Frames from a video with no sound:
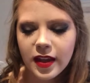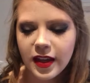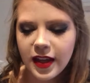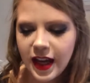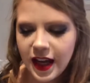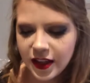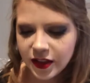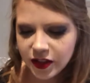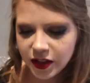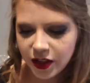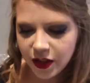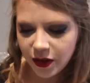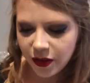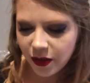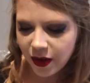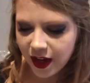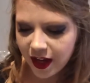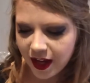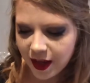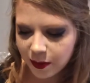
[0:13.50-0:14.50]
yeah,
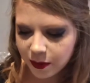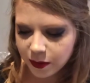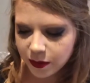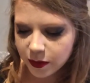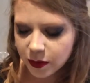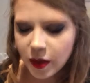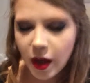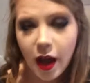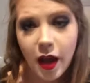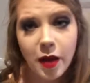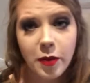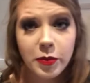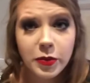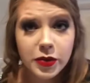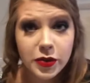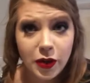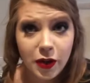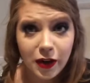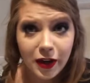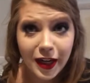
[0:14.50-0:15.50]
so I'm
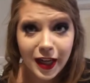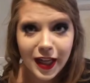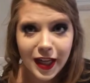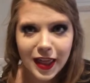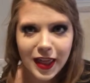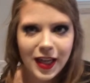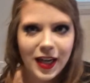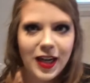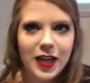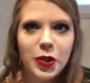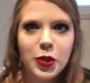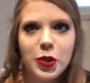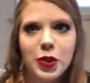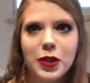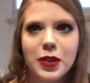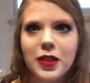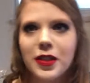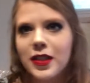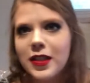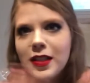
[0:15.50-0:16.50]
sorry that I
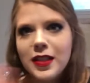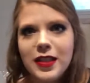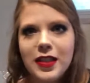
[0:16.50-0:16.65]
just